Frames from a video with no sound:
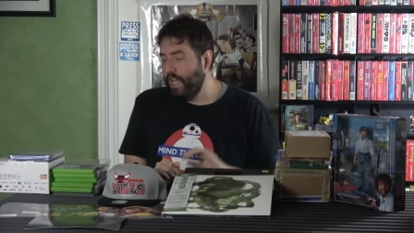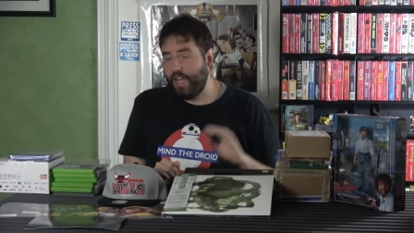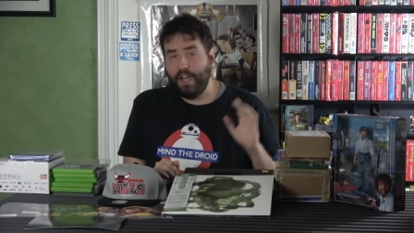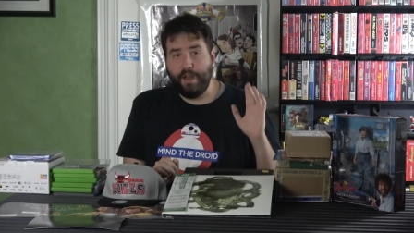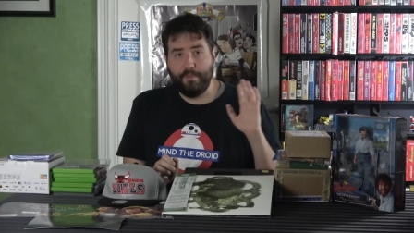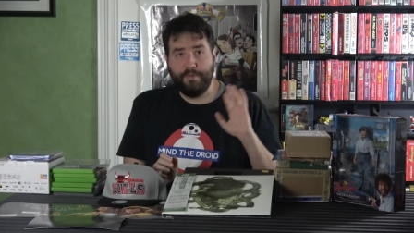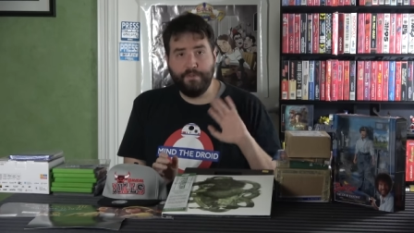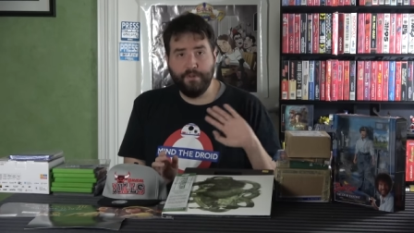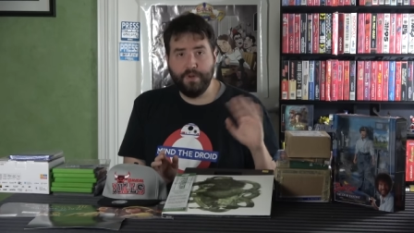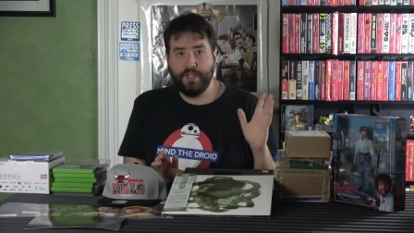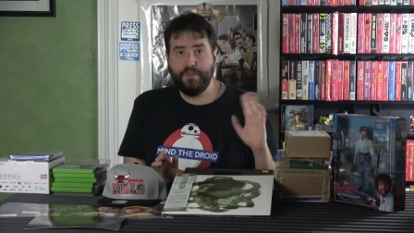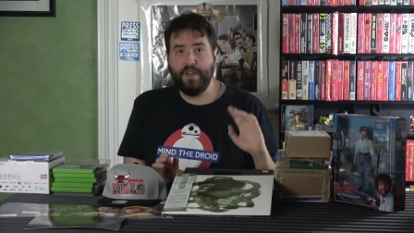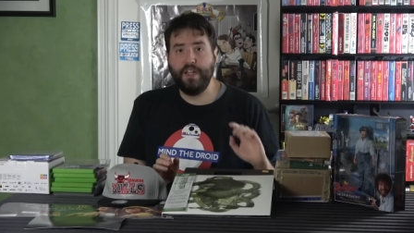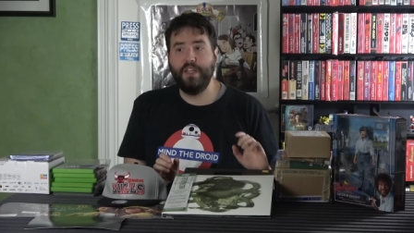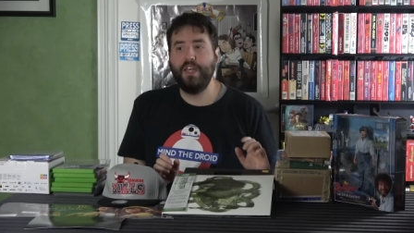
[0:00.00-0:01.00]
Uh, before we
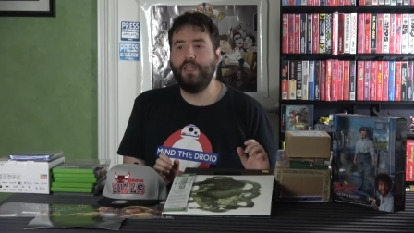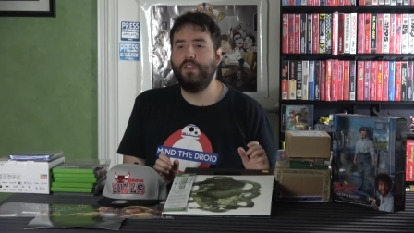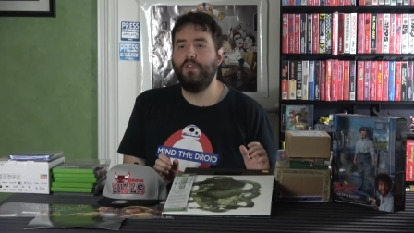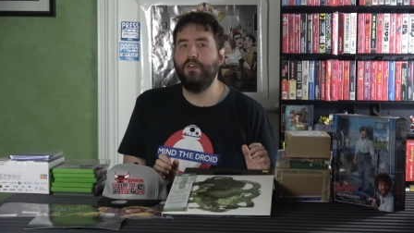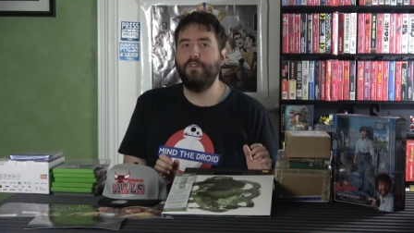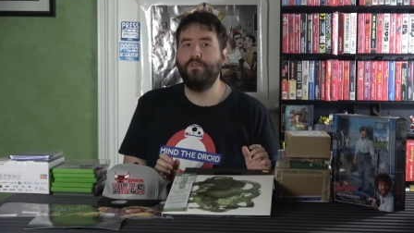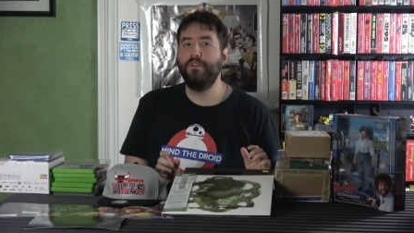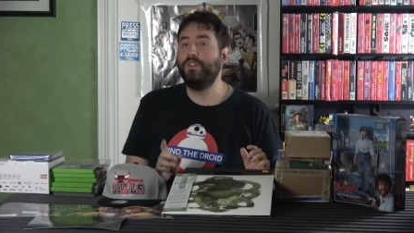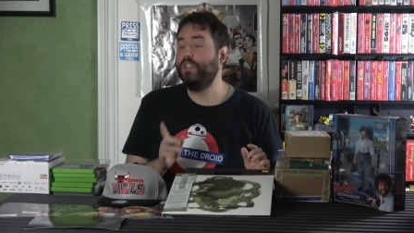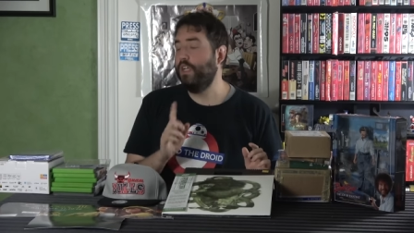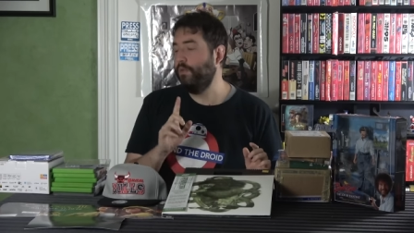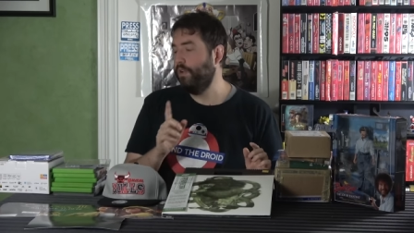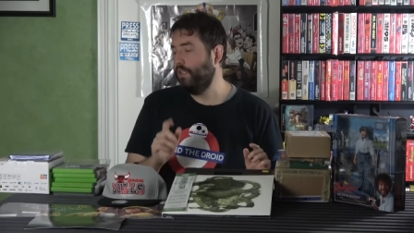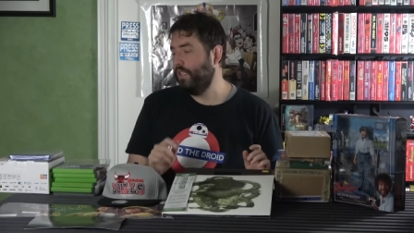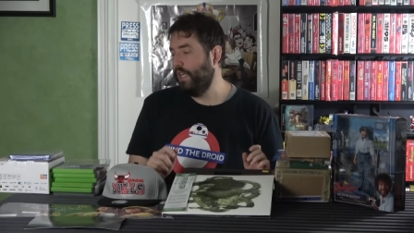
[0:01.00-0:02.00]
do any of that, though, the first thing
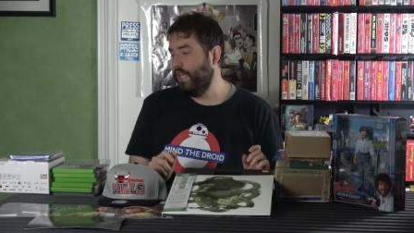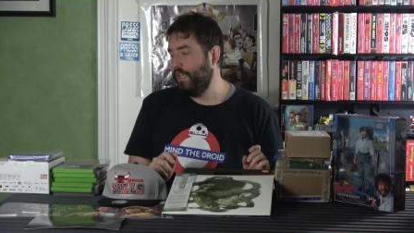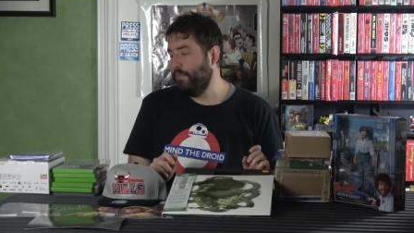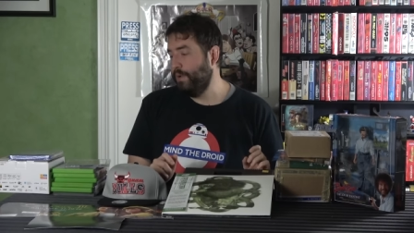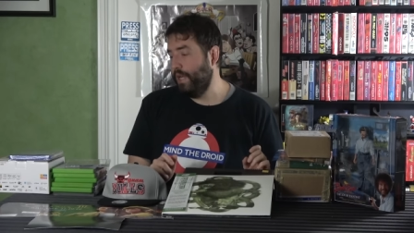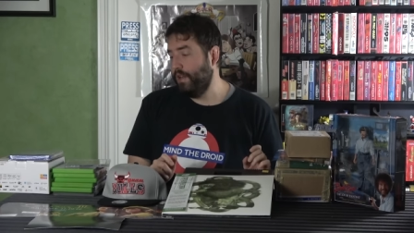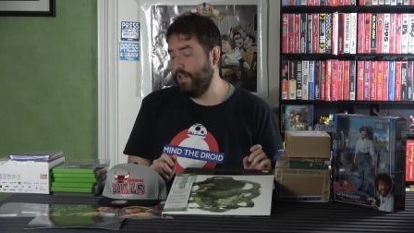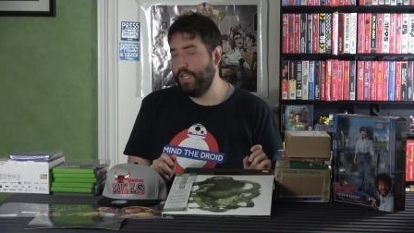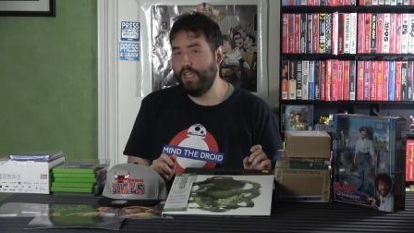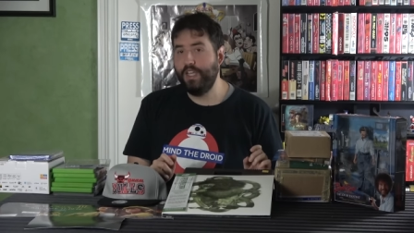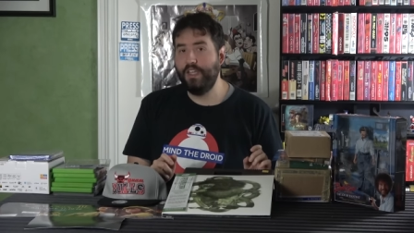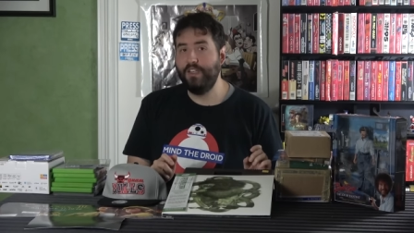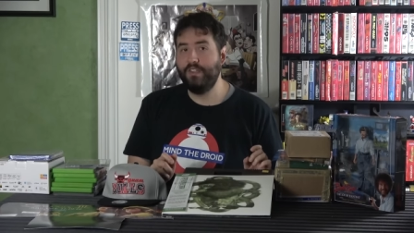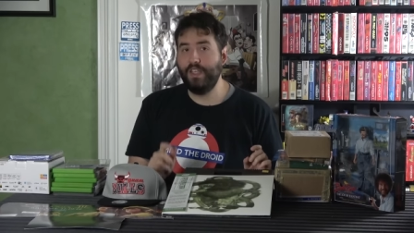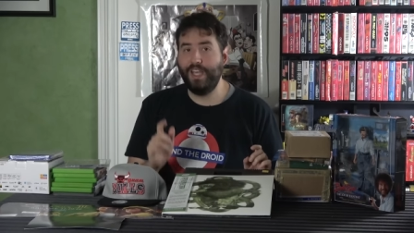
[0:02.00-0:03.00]
I want to talk about
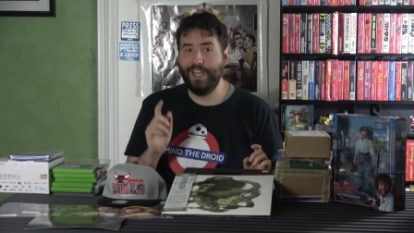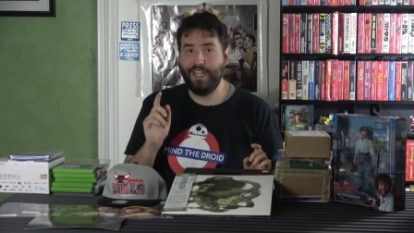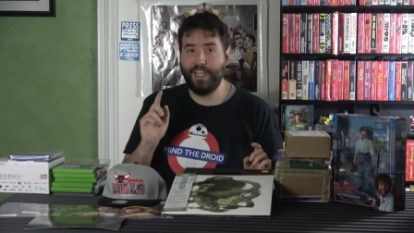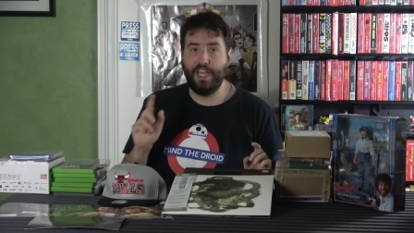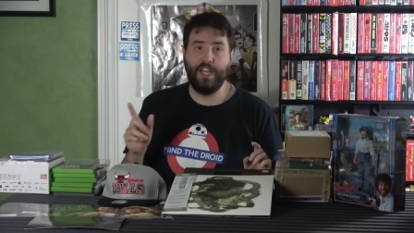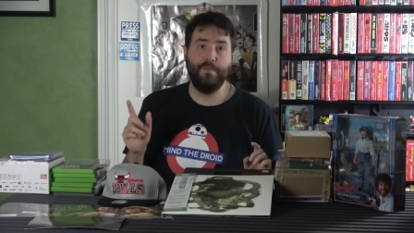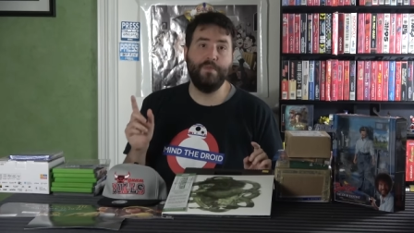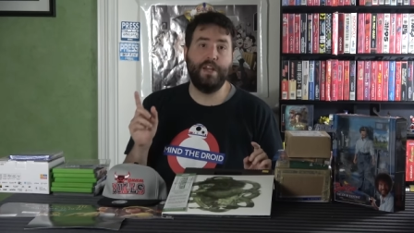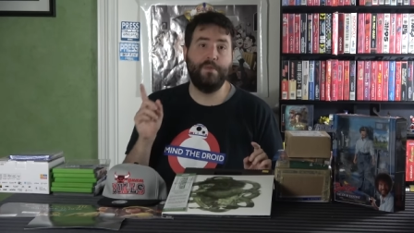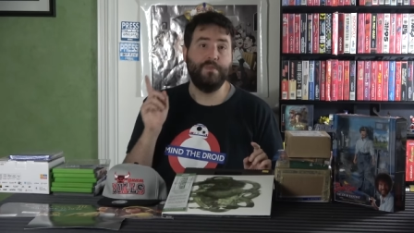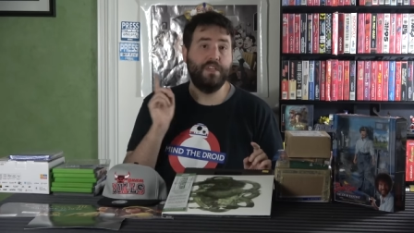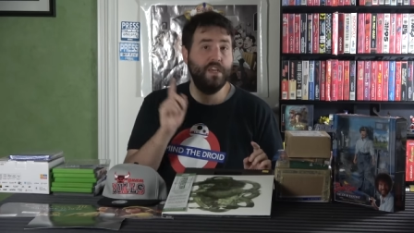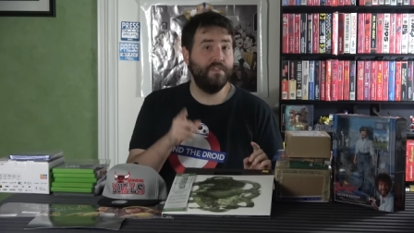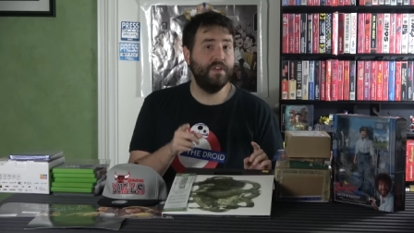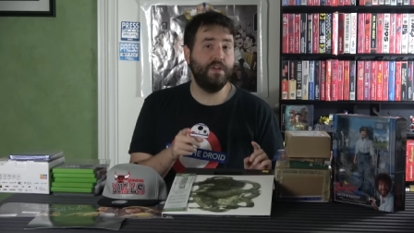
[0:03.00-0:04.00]
is a game that
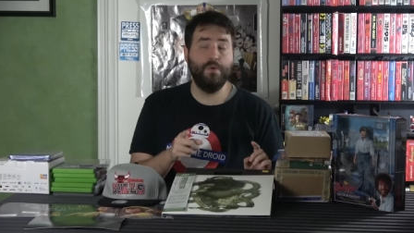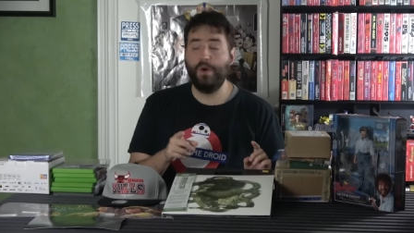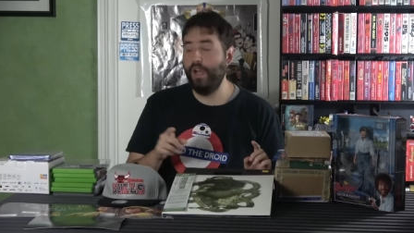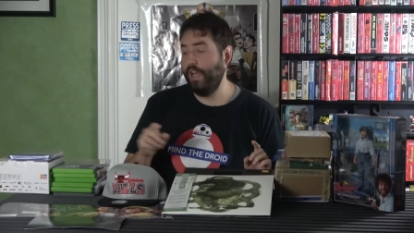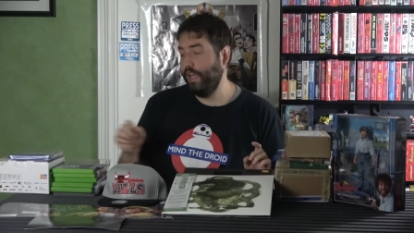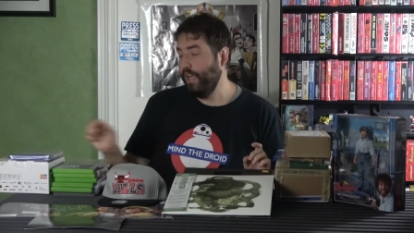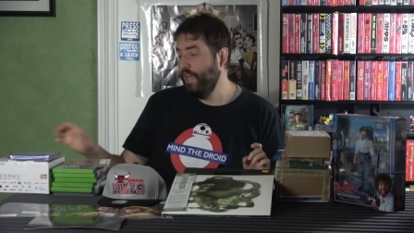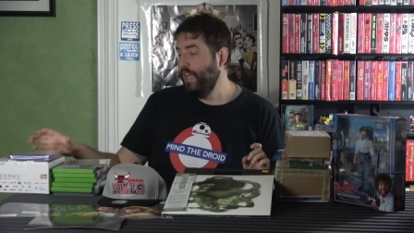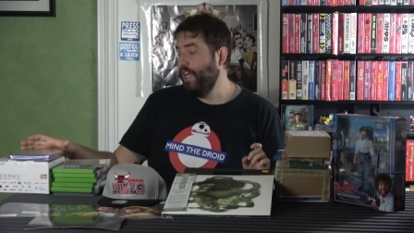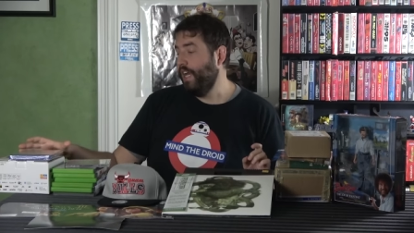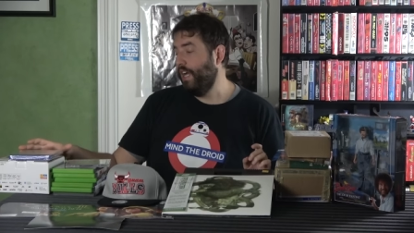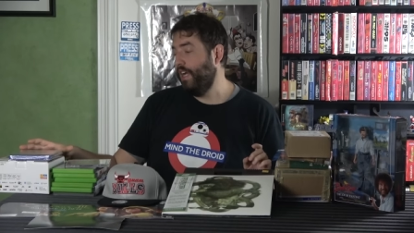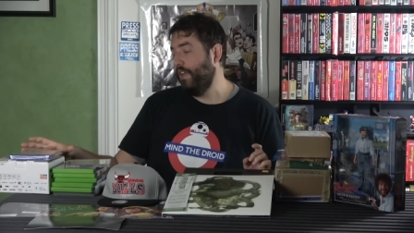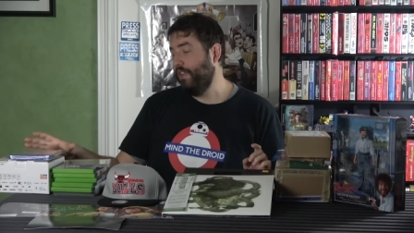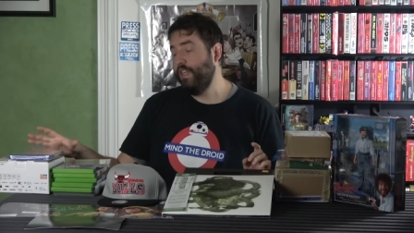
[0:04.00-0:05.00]
I'm giving away.
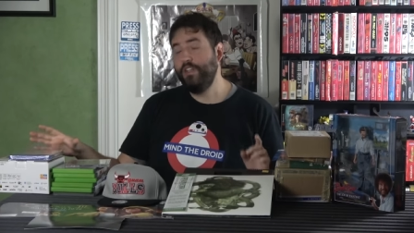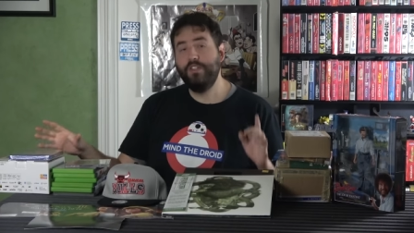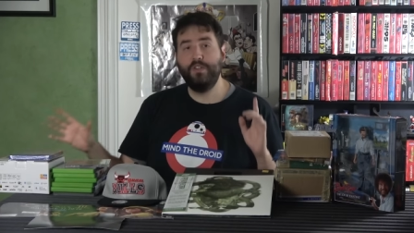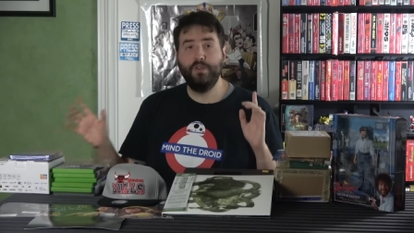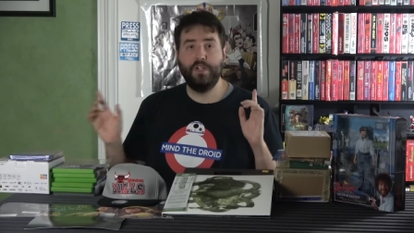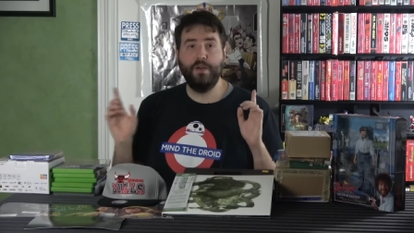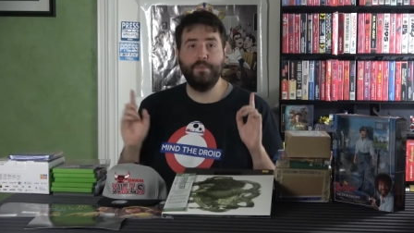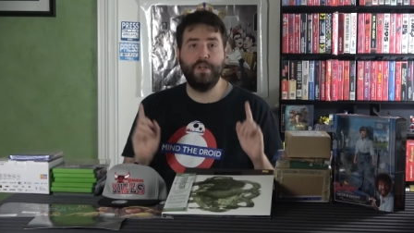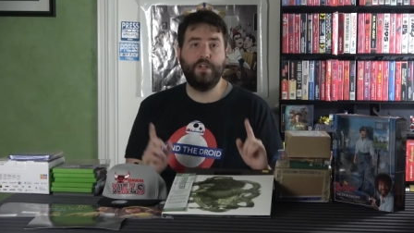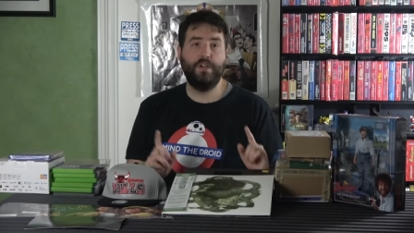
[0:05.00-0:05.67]
Uh, thanks to a company